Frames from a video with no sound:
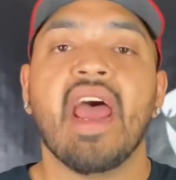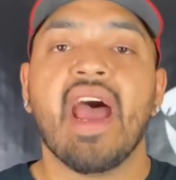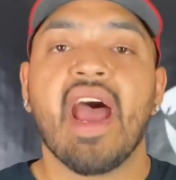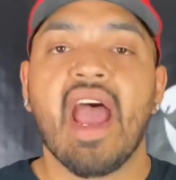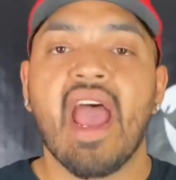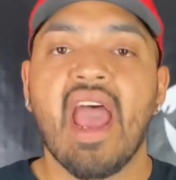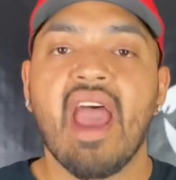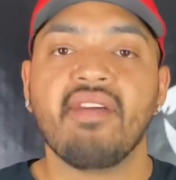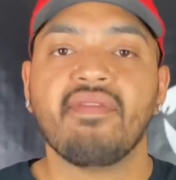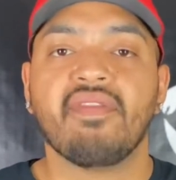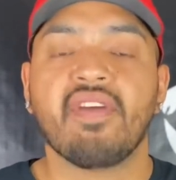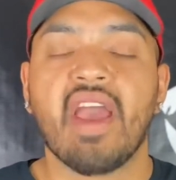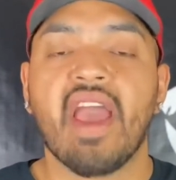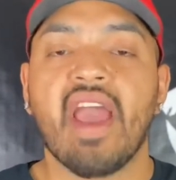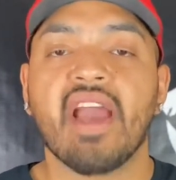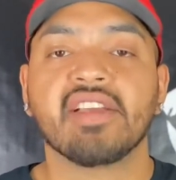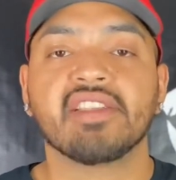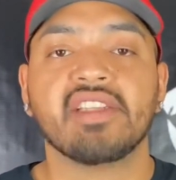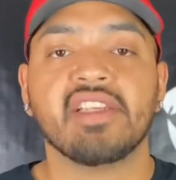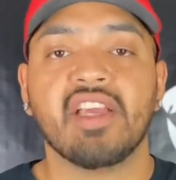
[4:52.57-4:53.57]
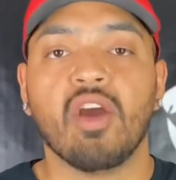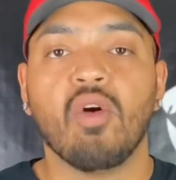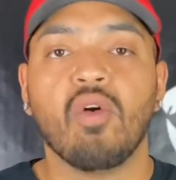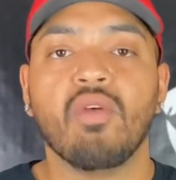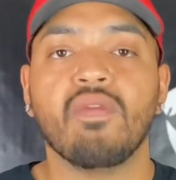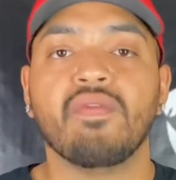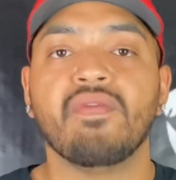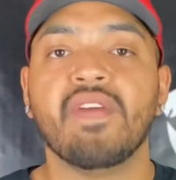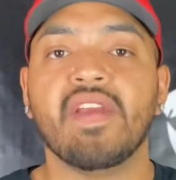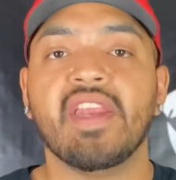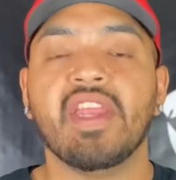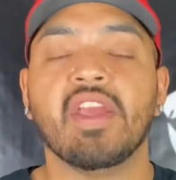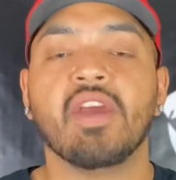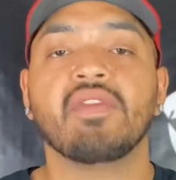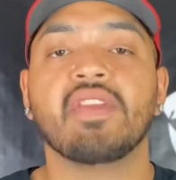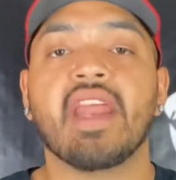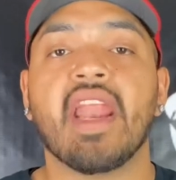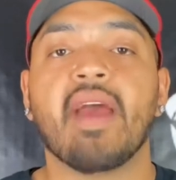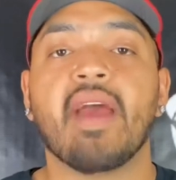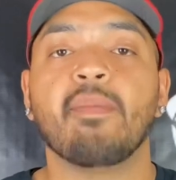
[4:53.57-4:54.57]
I have actually an old
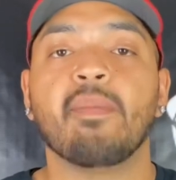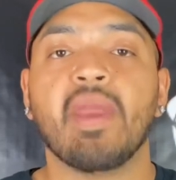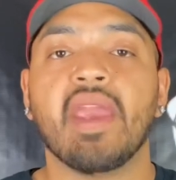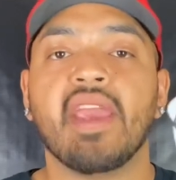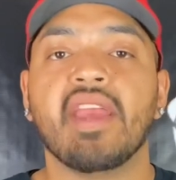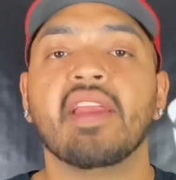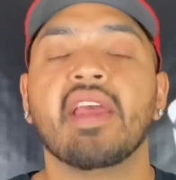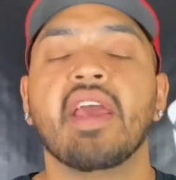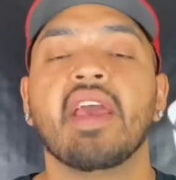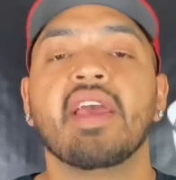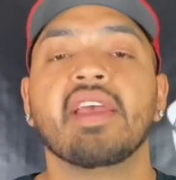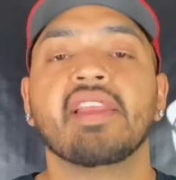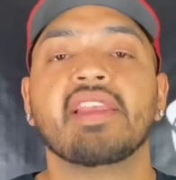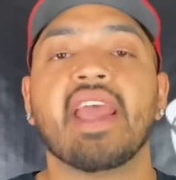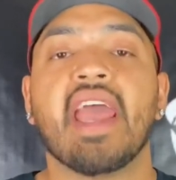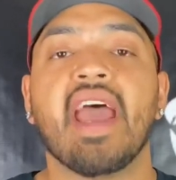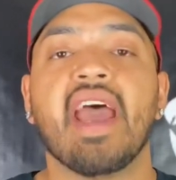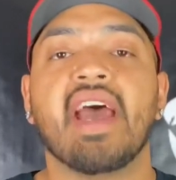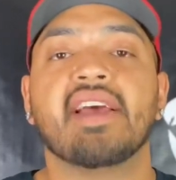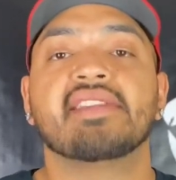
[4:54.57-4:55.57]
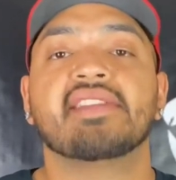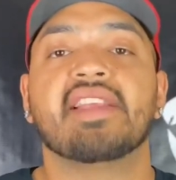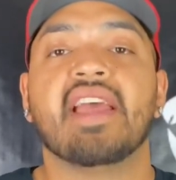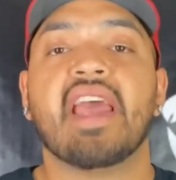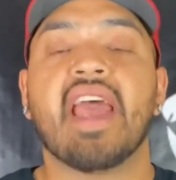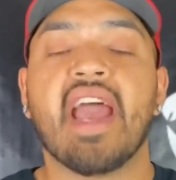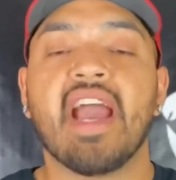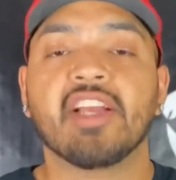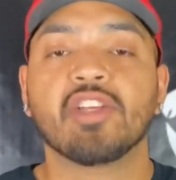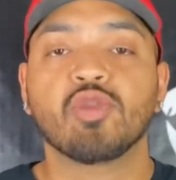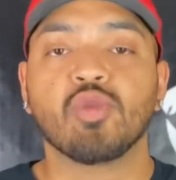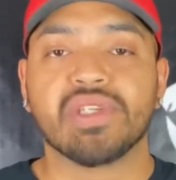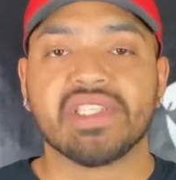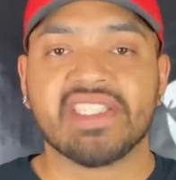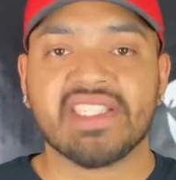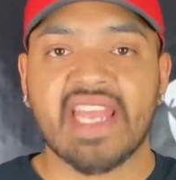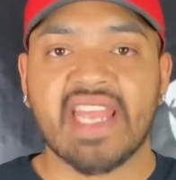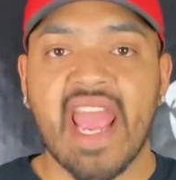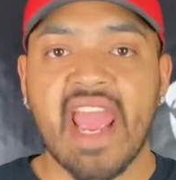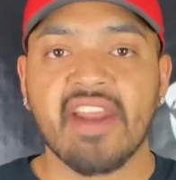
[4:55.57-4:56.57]
video that I made that has the actual
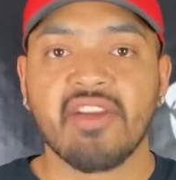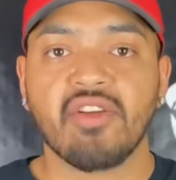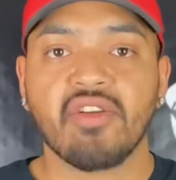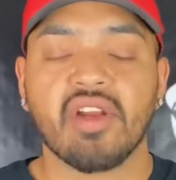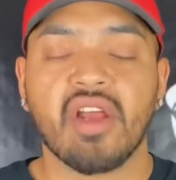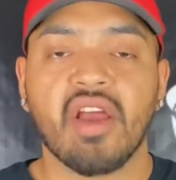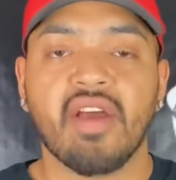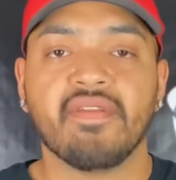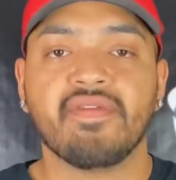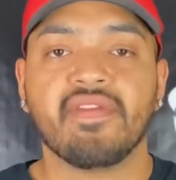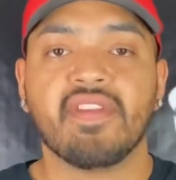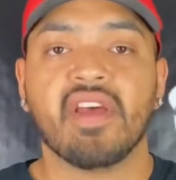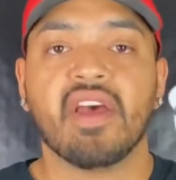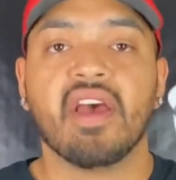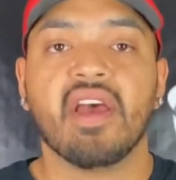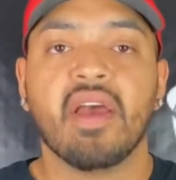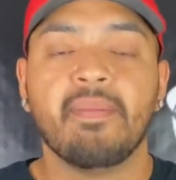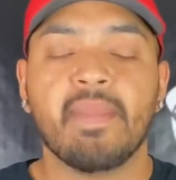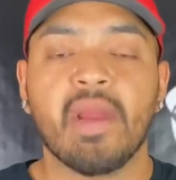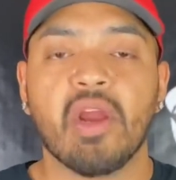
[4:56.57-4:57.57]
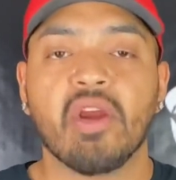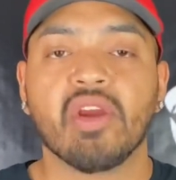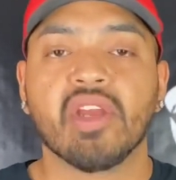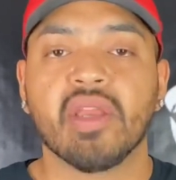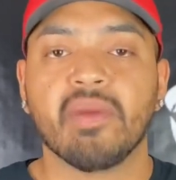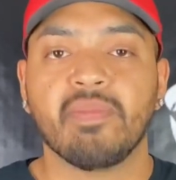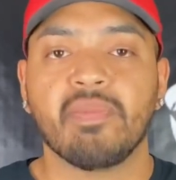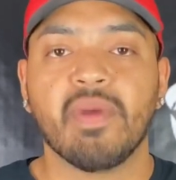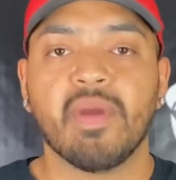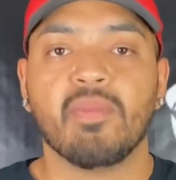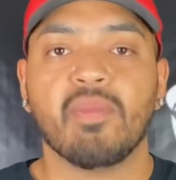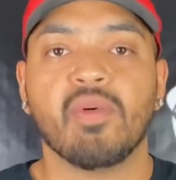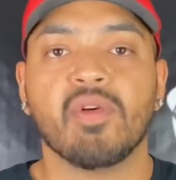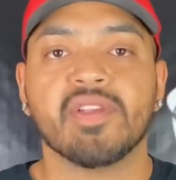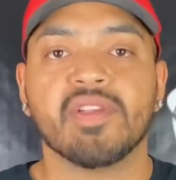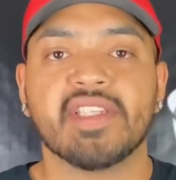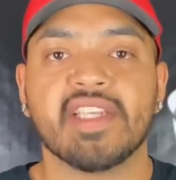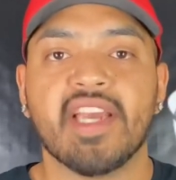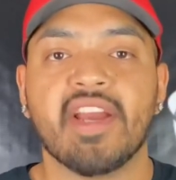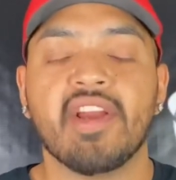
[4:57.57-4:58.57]
standard of the American Pit
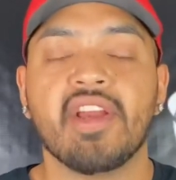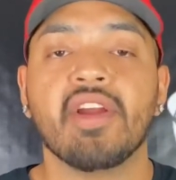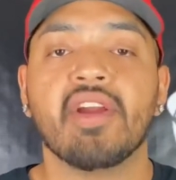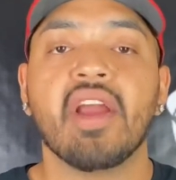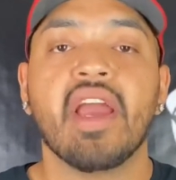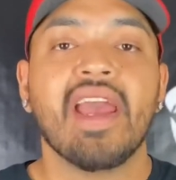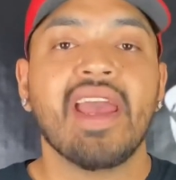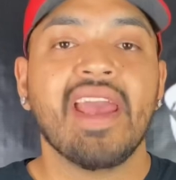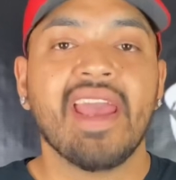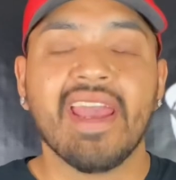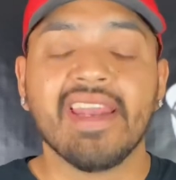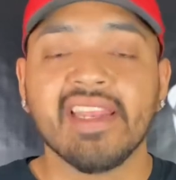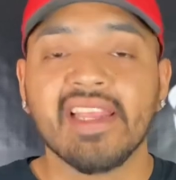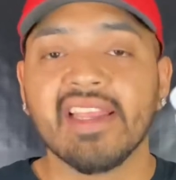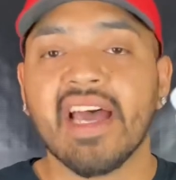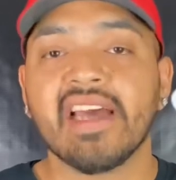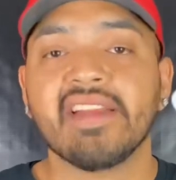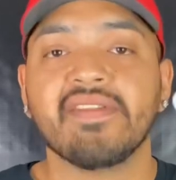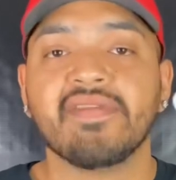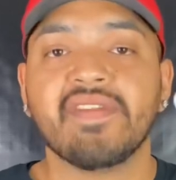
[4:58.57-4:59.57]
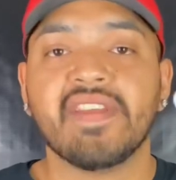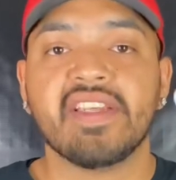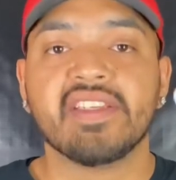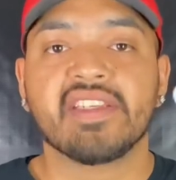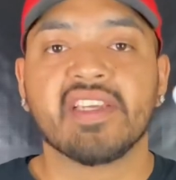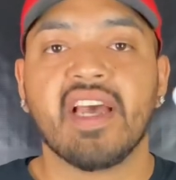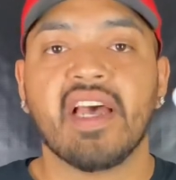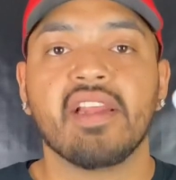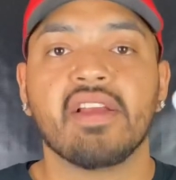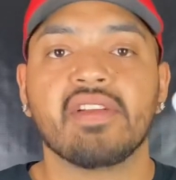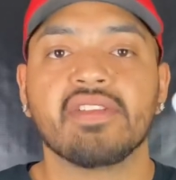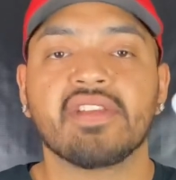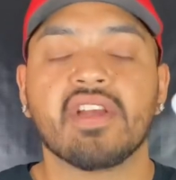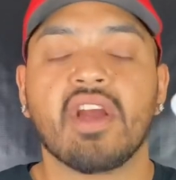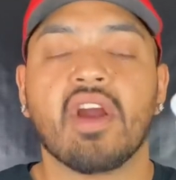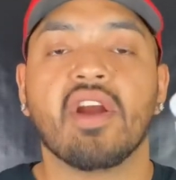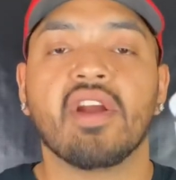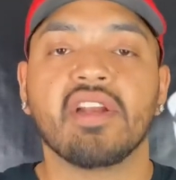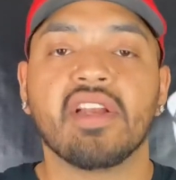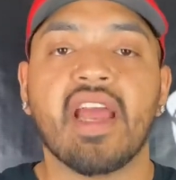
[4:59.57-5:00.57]
Bull Terrier, and a lot of these colors
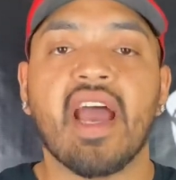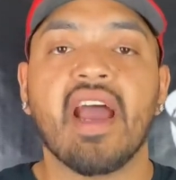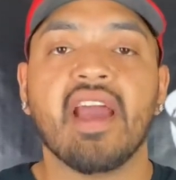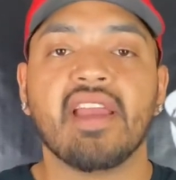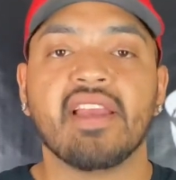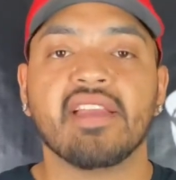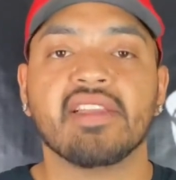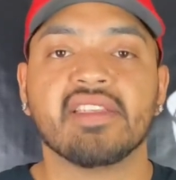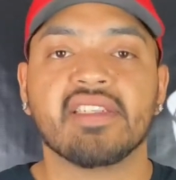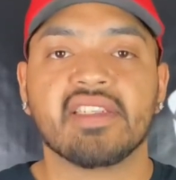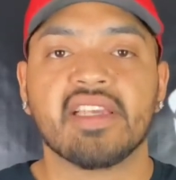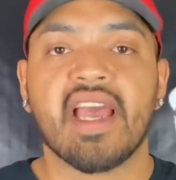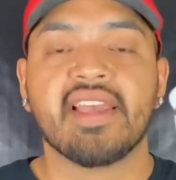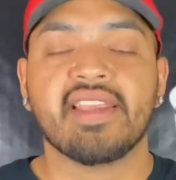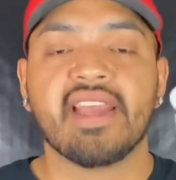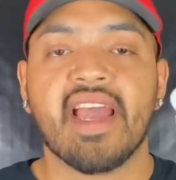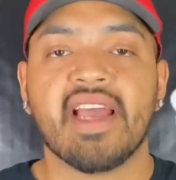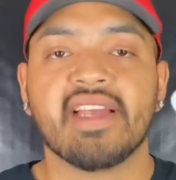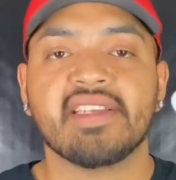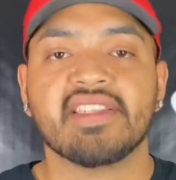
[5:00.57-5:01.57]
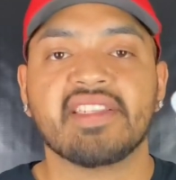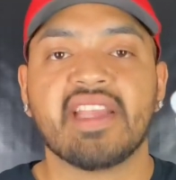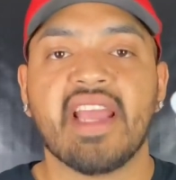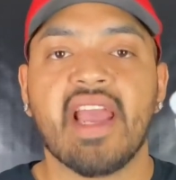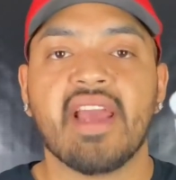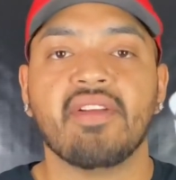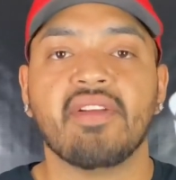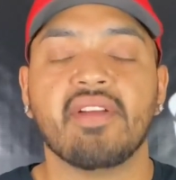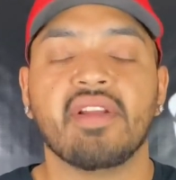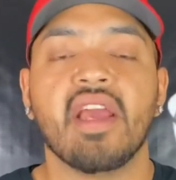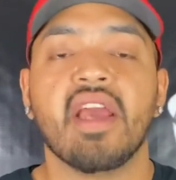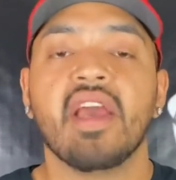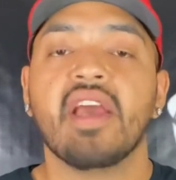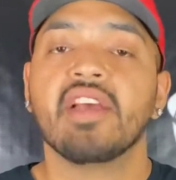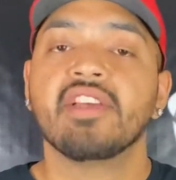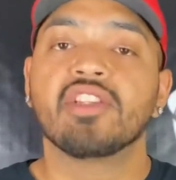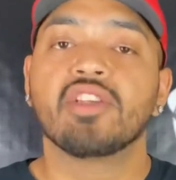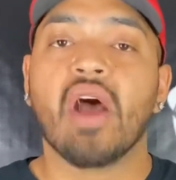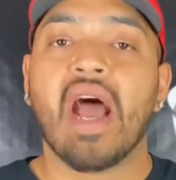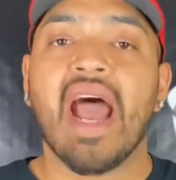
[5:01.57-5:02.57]
are not inside that standard.
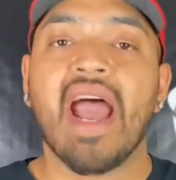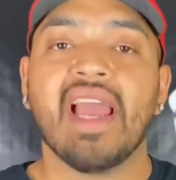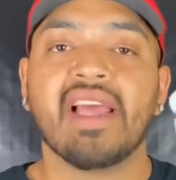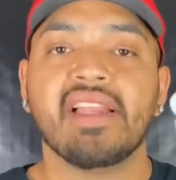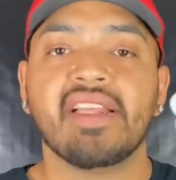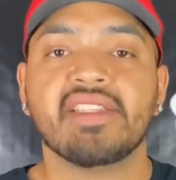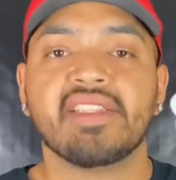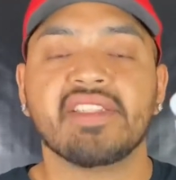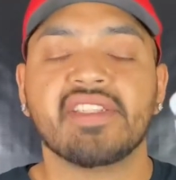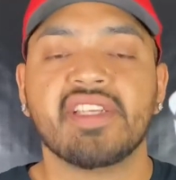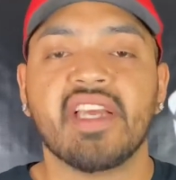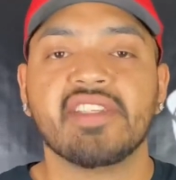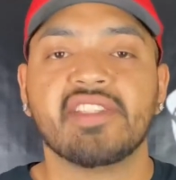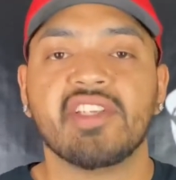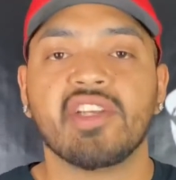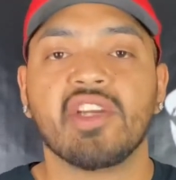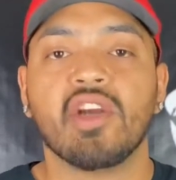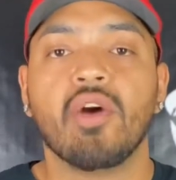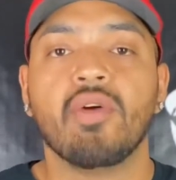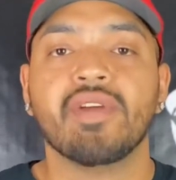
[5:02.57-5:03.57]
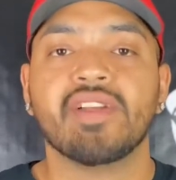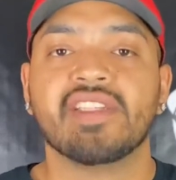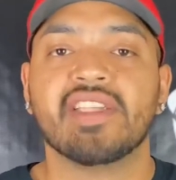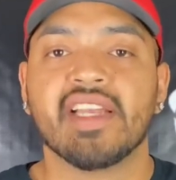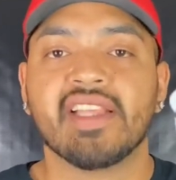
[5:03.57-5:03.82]
So I highly suggest you go and